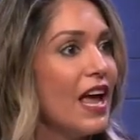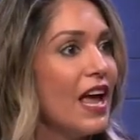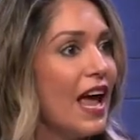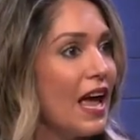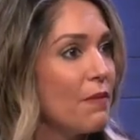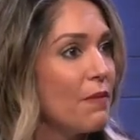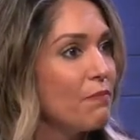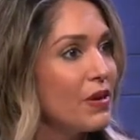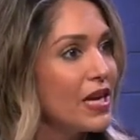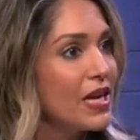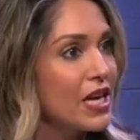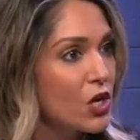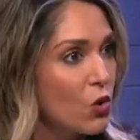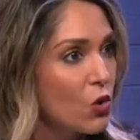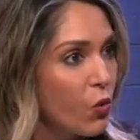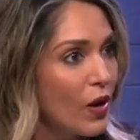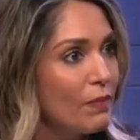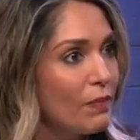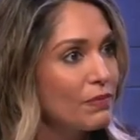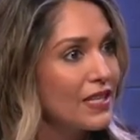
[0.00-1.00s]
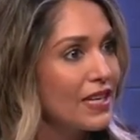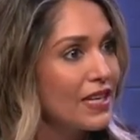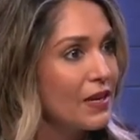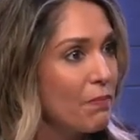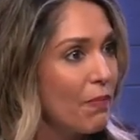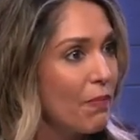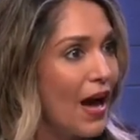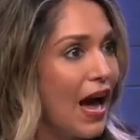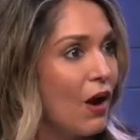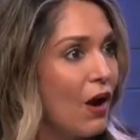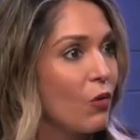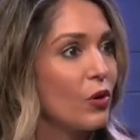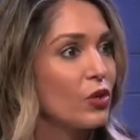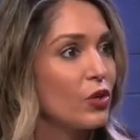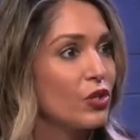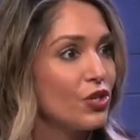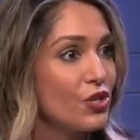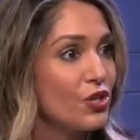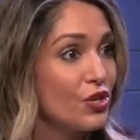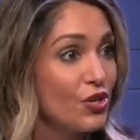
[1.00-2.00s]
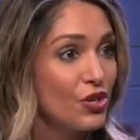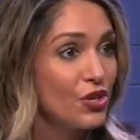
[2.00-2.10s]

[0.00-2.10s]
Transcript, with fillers: and be equipped and empowered to